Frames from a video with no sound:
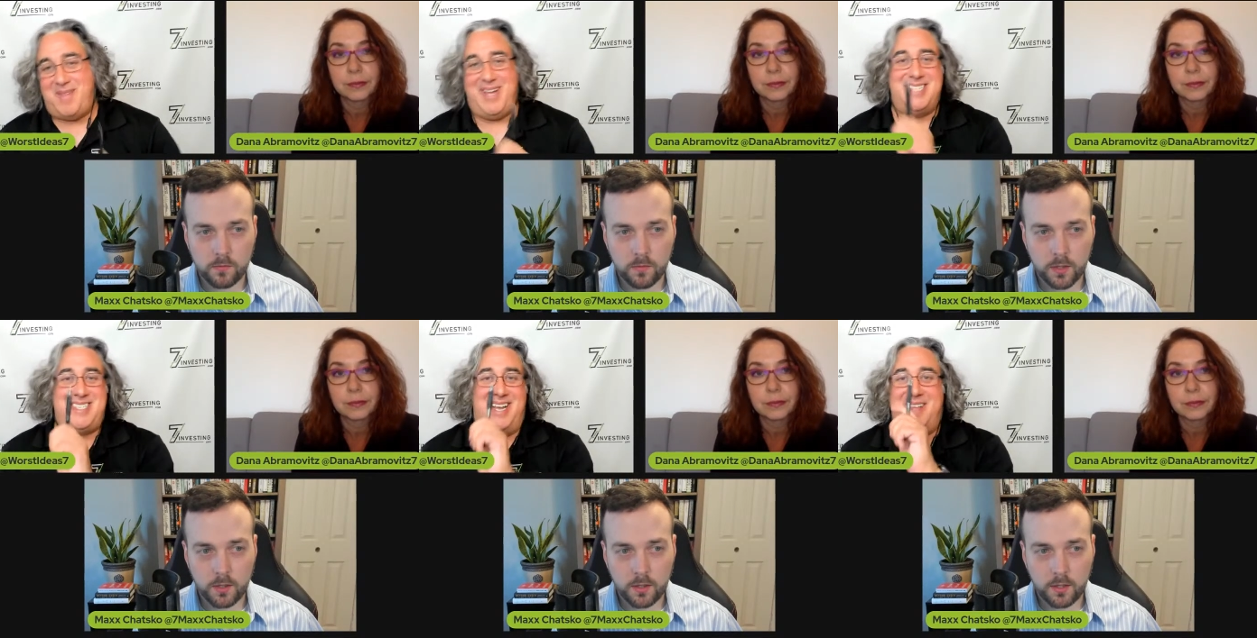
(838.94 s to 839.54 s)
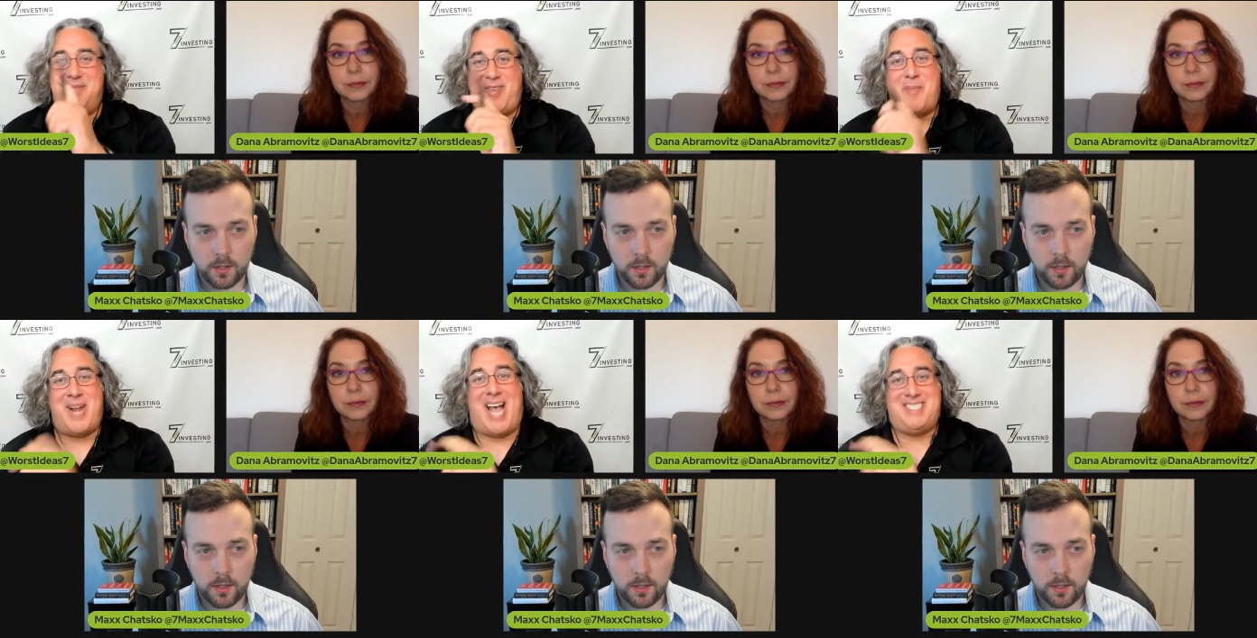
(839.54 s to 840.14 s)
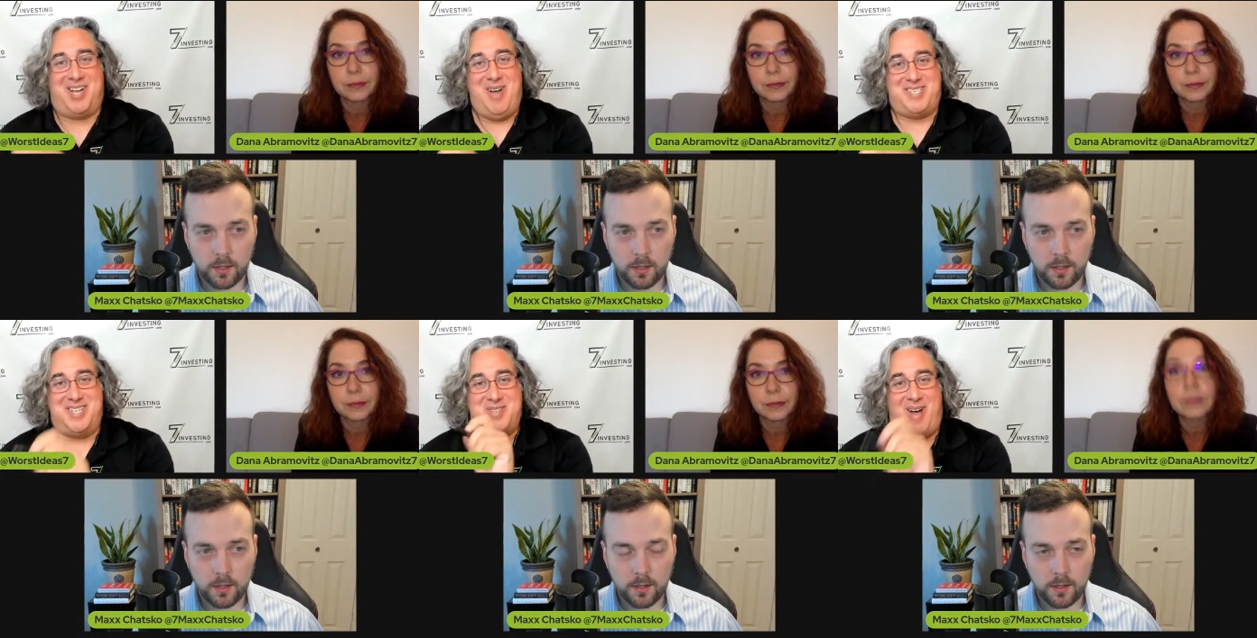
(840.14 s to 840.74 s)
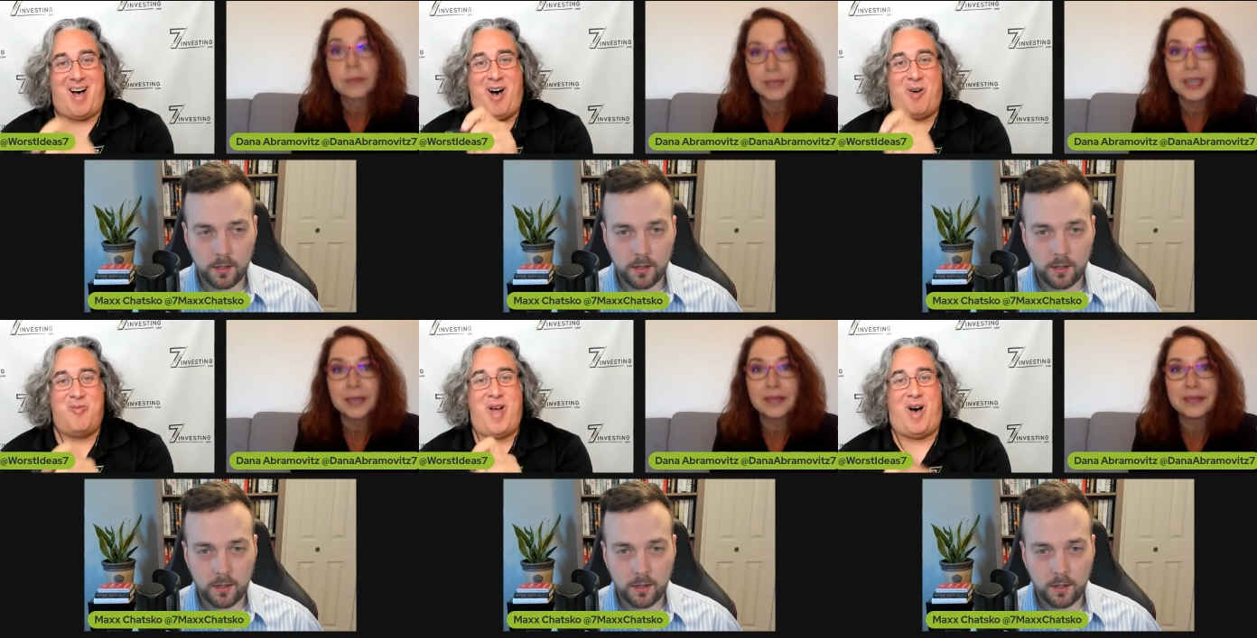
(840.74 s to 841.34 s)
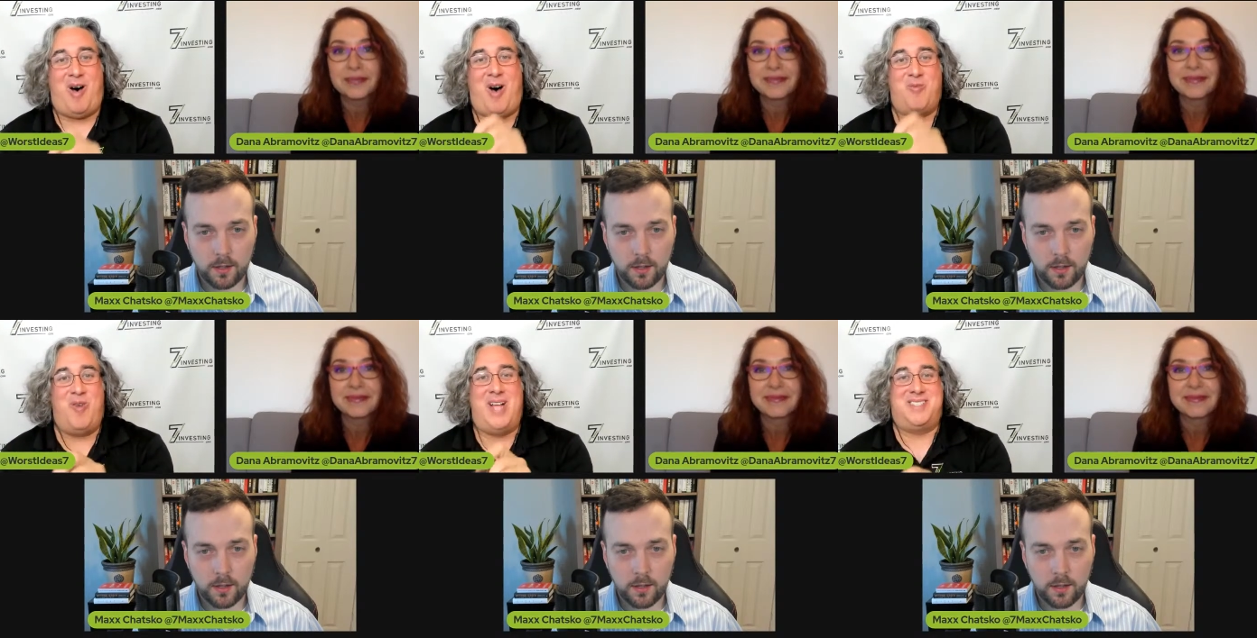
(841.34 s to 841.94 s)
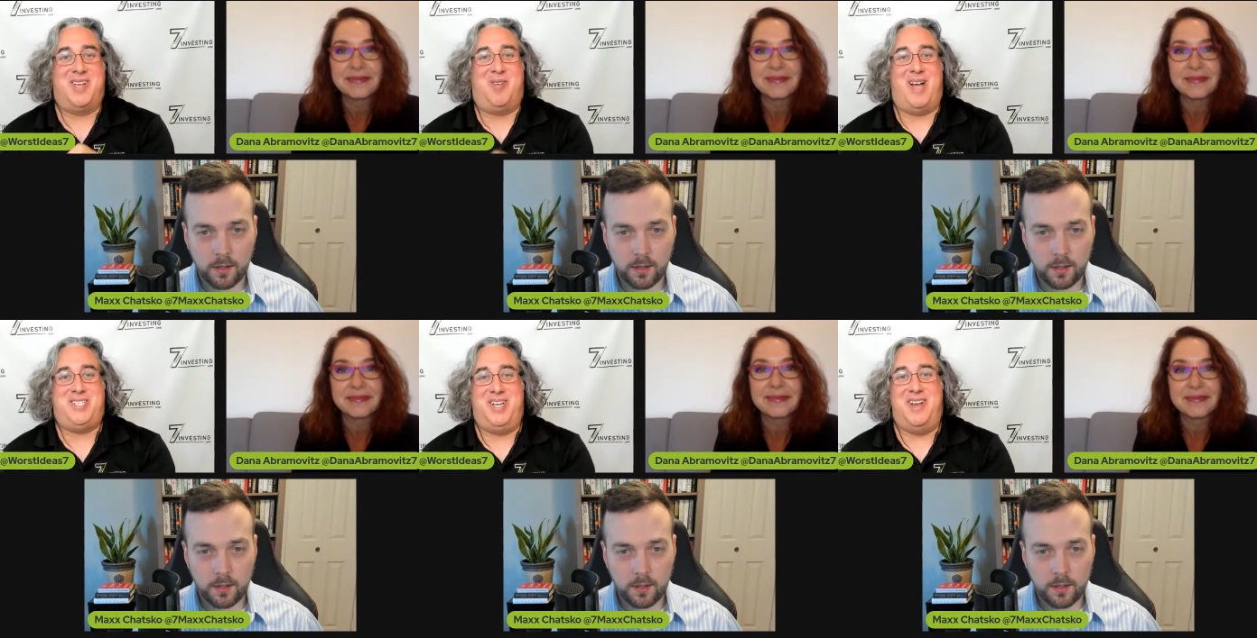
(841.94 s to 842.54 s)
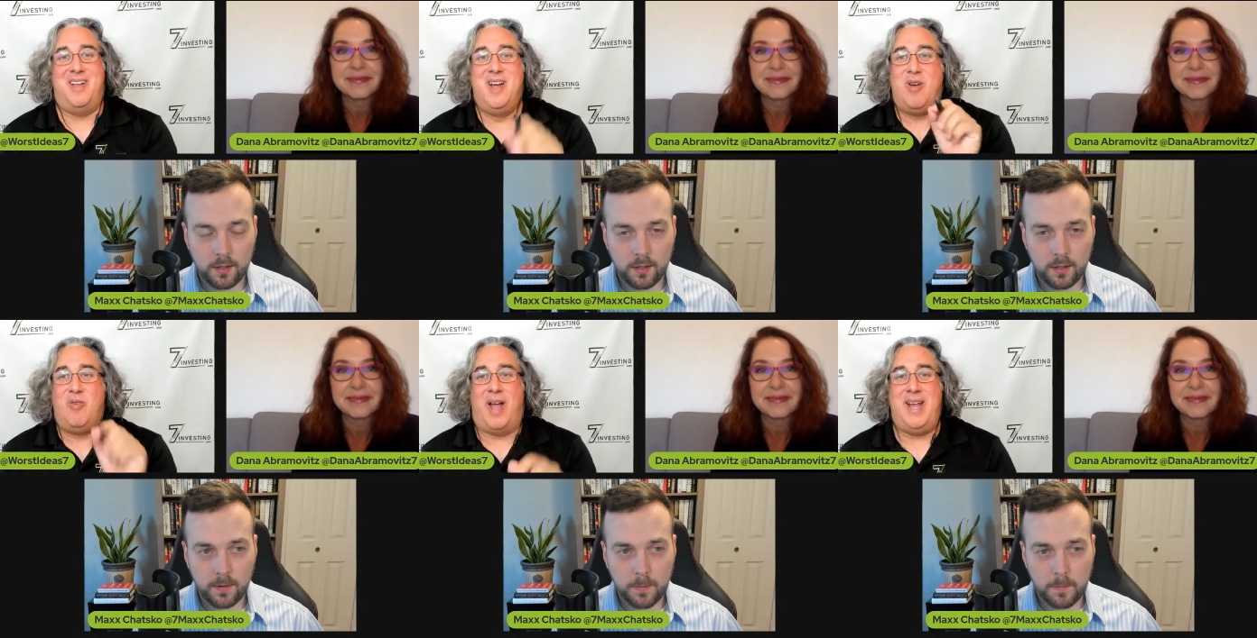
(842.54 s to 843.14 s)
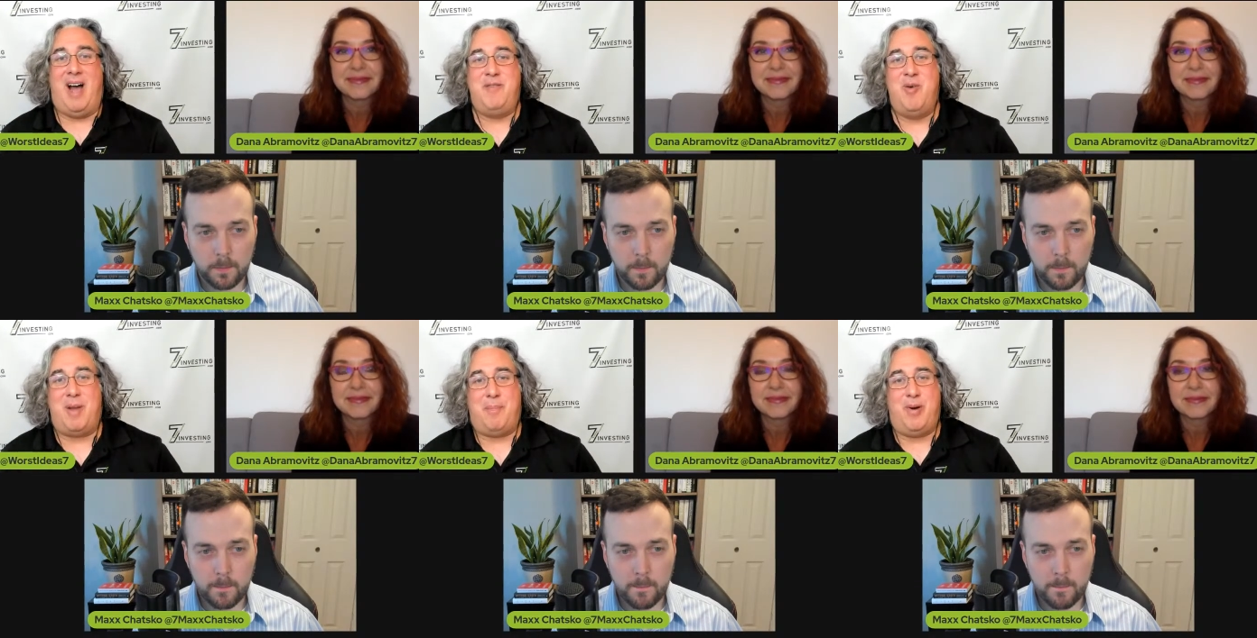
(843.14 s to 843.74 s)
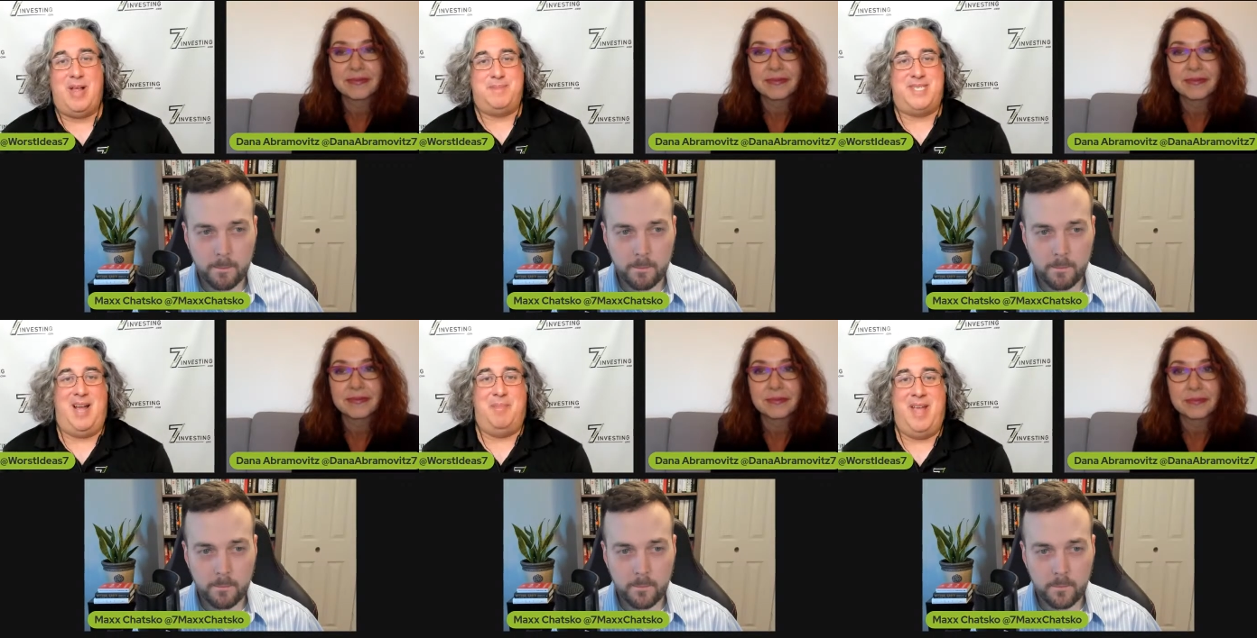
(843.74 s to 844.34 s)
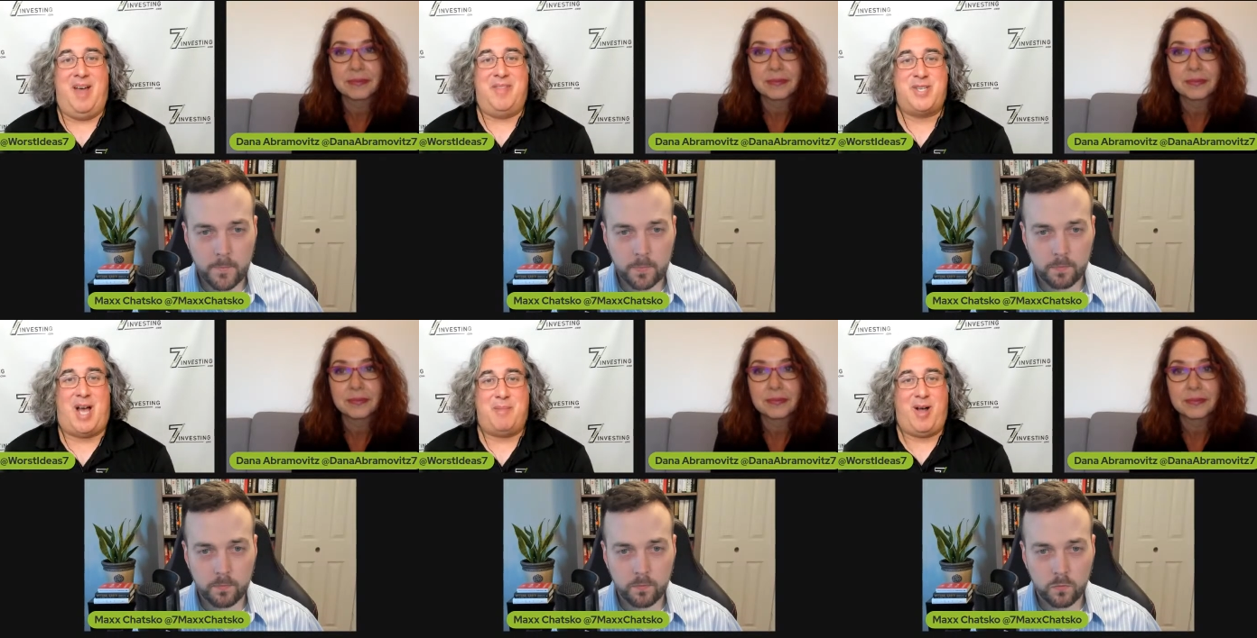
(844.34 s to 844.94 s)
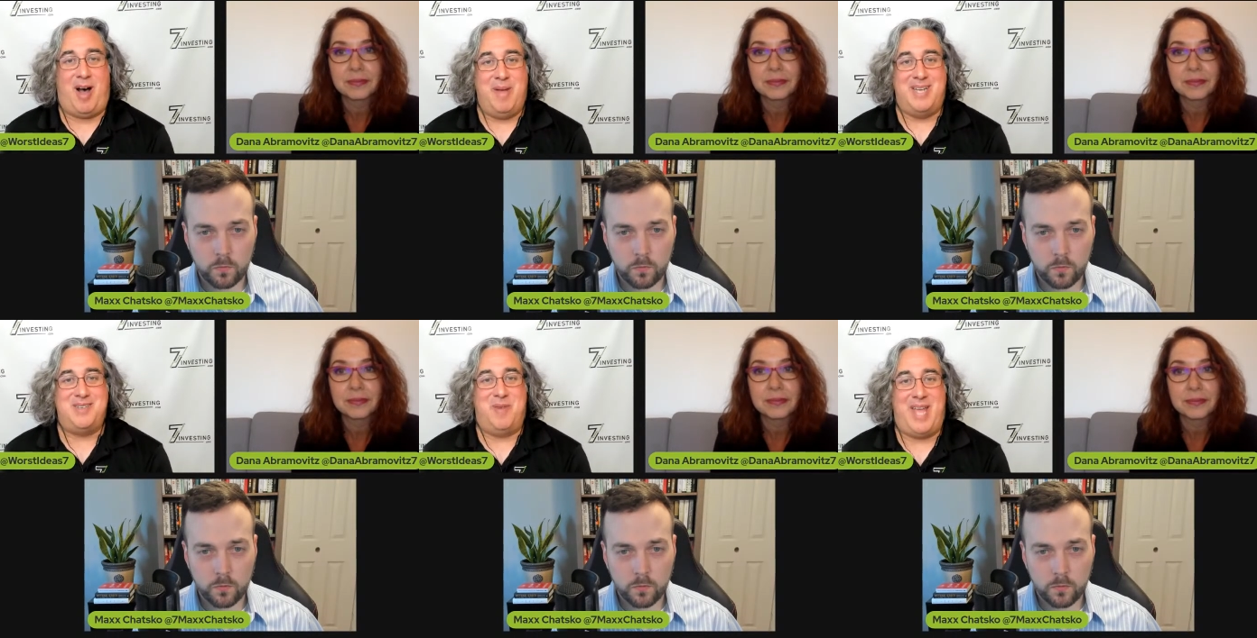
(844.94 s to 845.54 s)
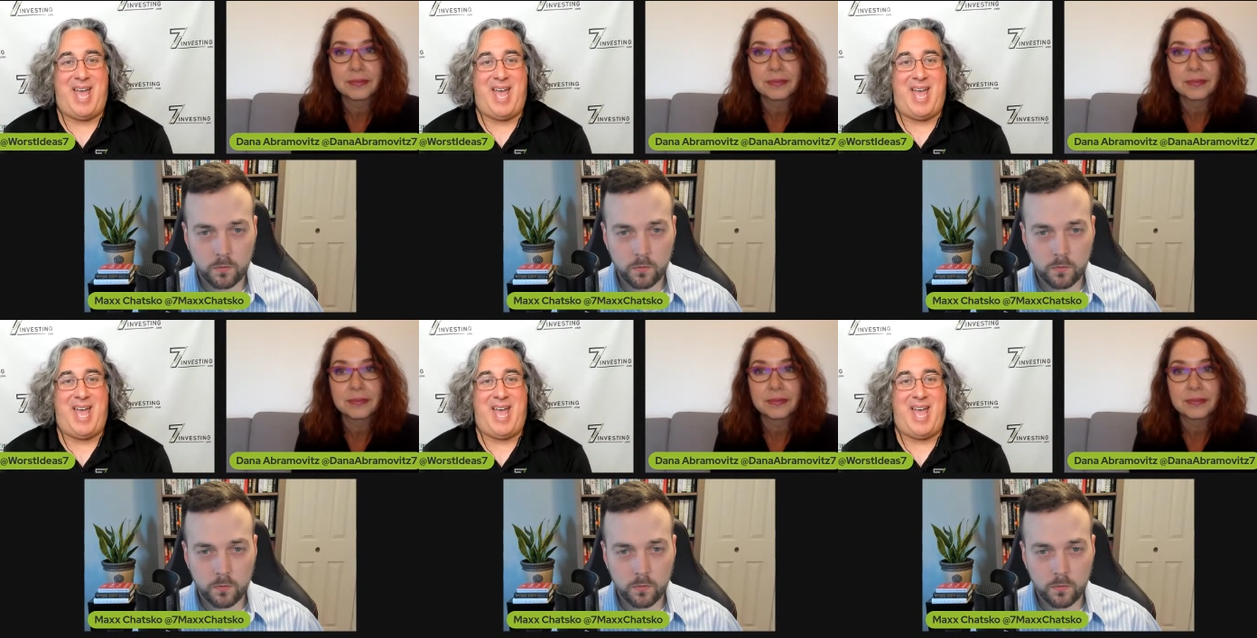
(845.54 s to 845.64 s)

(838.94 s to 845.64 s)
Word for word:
Speaker 1: it's someone asked the question, so I'll, I'll, I'll raise the question right now. If you want to pull up Sam, the uh, the top comment we